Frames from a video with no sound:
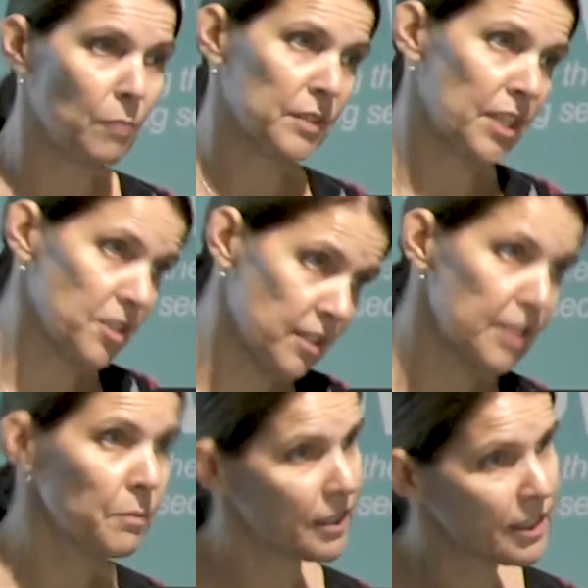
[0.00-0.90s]
such as
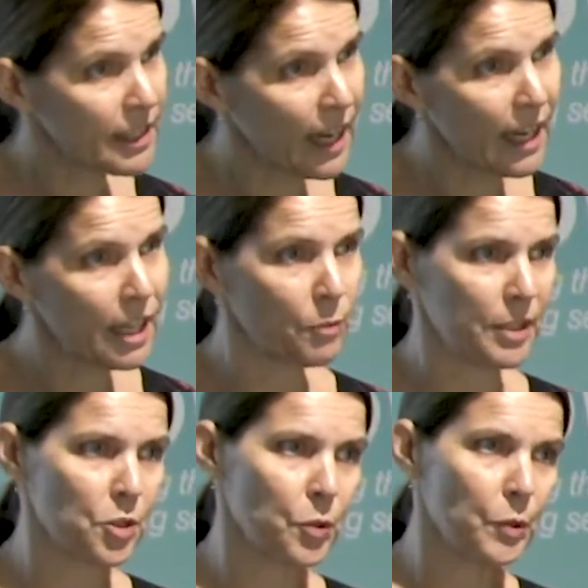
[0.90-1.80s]
this one today. We
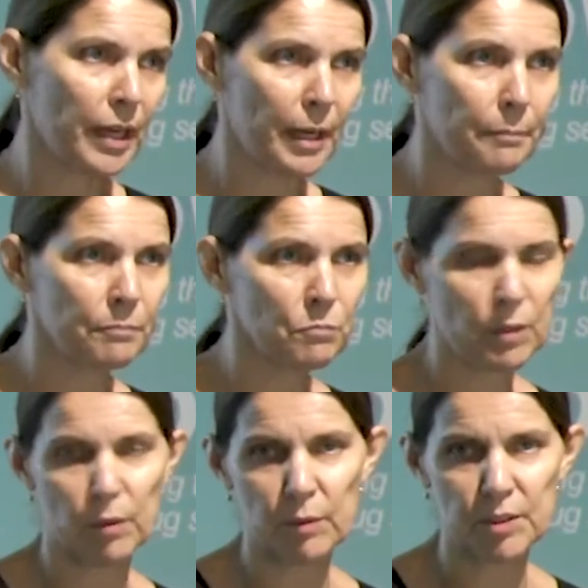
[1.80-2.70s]

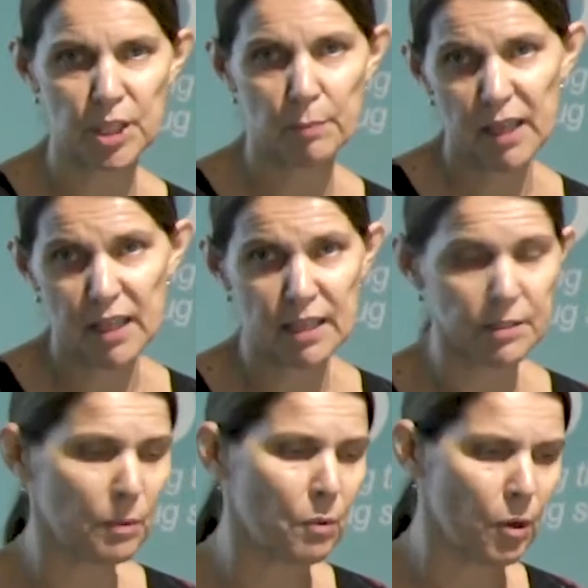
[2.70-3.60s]
work with GPs
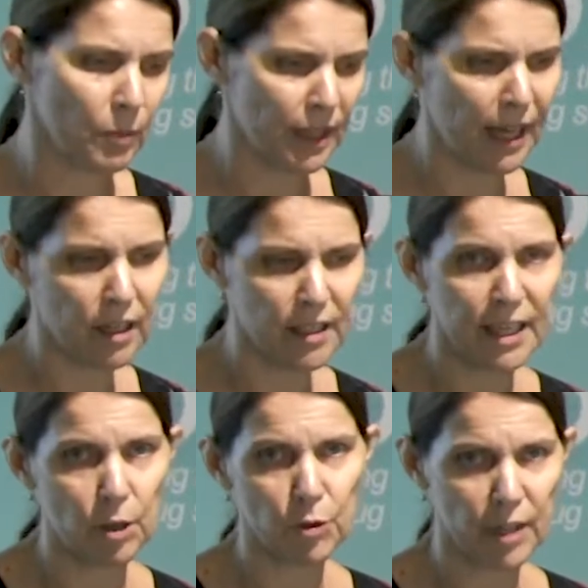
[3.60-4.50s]
and we work with allied
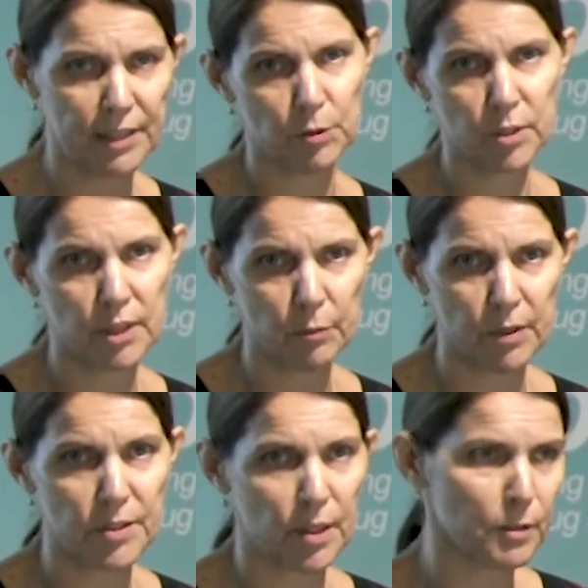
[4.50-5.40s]
health and also
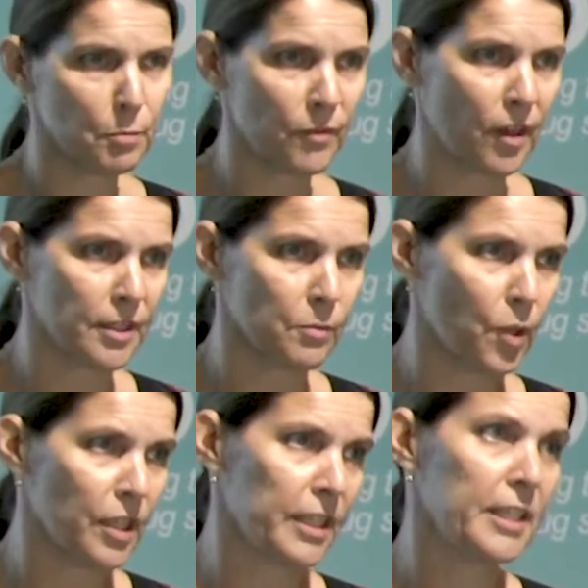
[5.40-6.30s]
with service providers
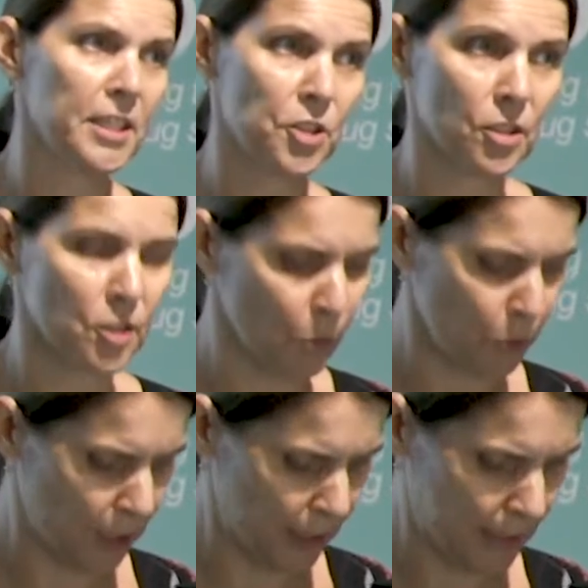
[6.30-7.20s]
working in Indigenous
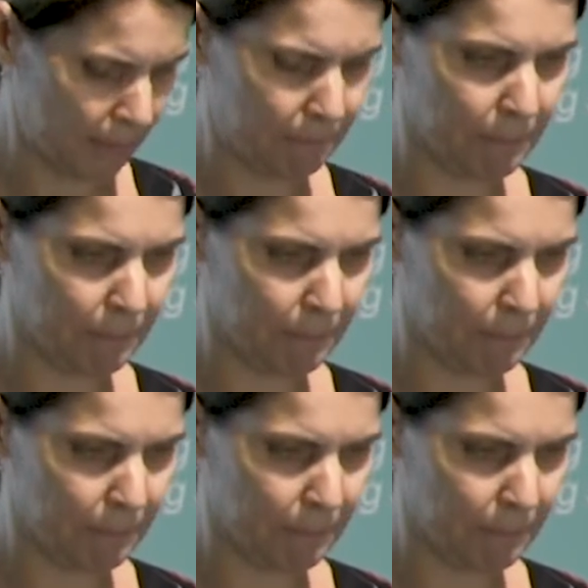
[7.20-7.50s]
communities.